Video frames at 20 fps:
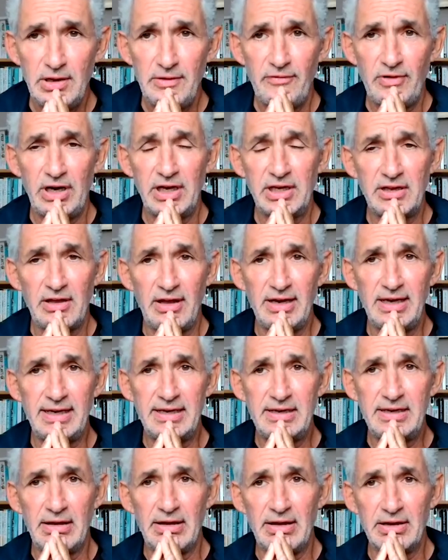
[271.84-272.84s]
very
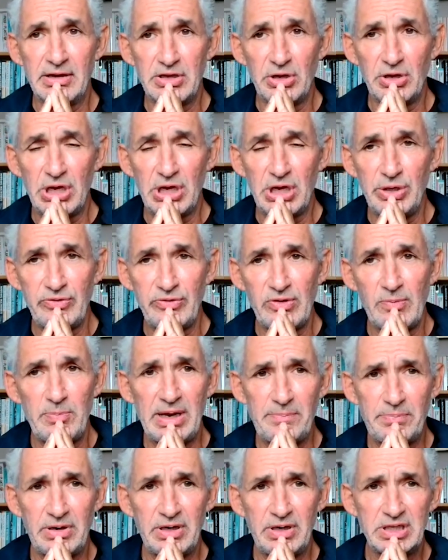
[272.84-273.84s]
kindly uh, got hold of a
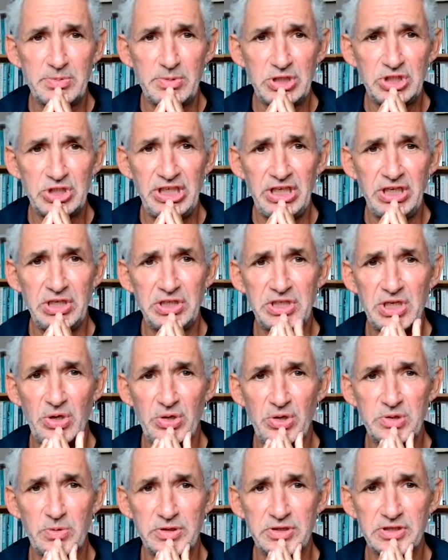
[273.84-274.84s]
blood pressure machine and
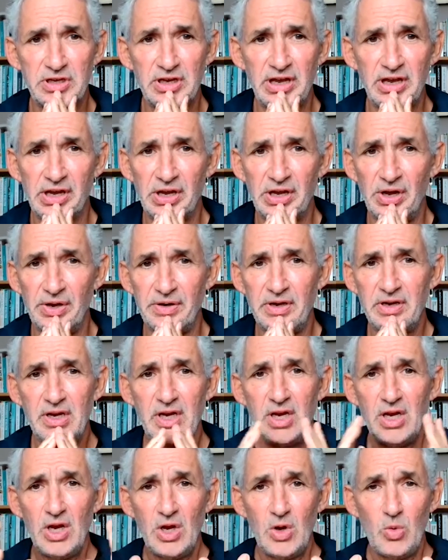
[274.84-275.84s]
told us what's going on,
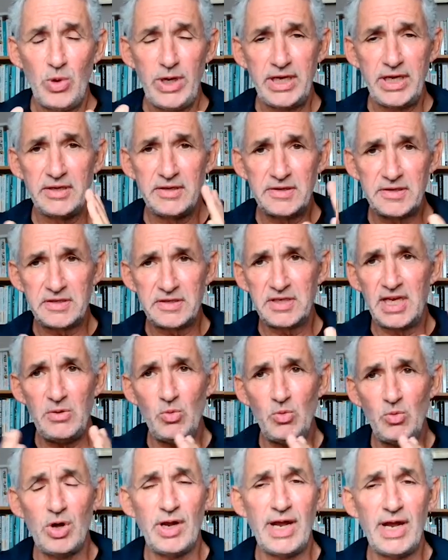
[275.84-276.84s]
we can see
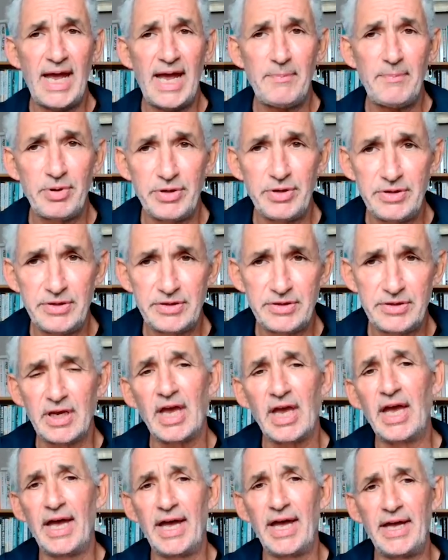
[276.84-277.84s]
what happens,
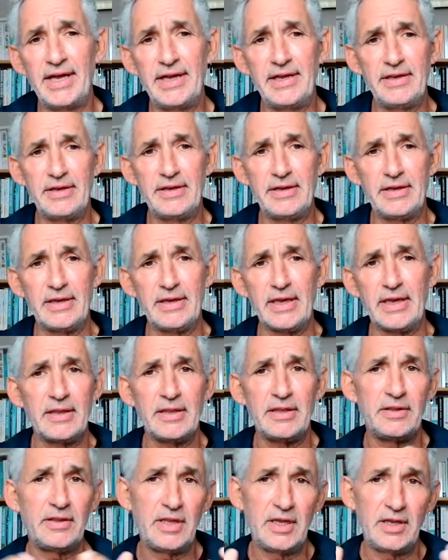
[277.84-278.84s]
uh,
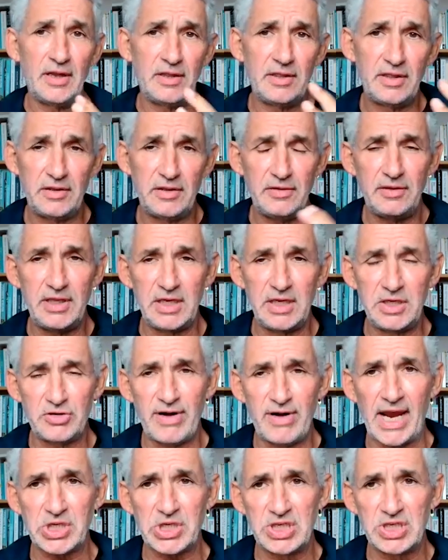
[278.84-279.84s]
the, the
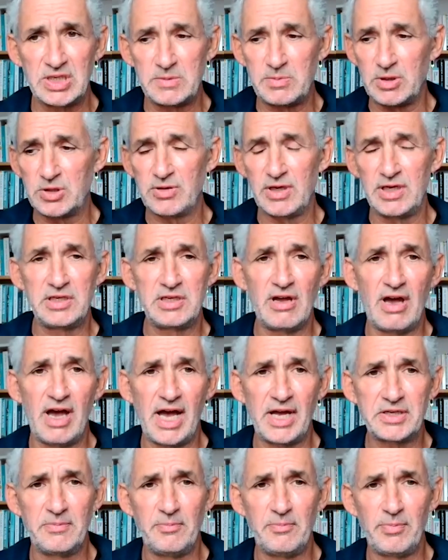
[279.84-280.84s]
interactions between
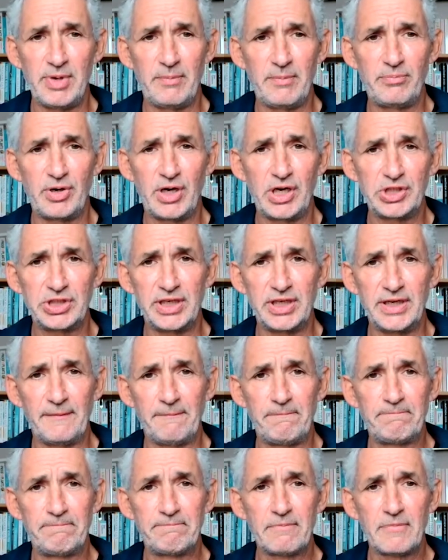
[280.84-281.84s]
diet and blood pressure.
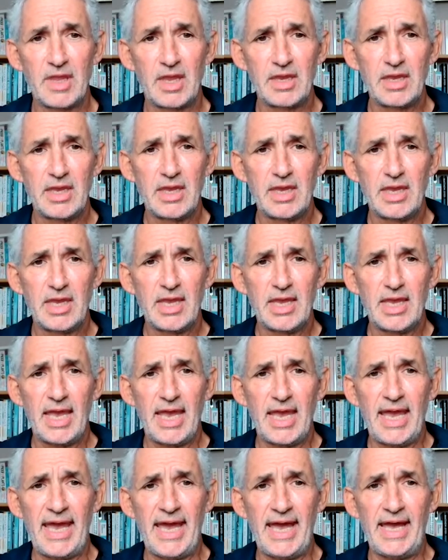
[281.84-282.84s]

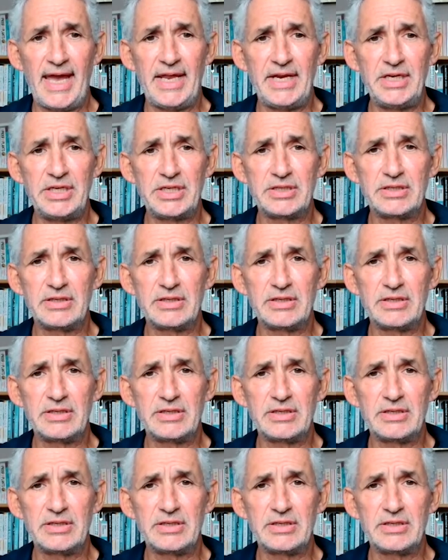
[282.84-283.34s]
And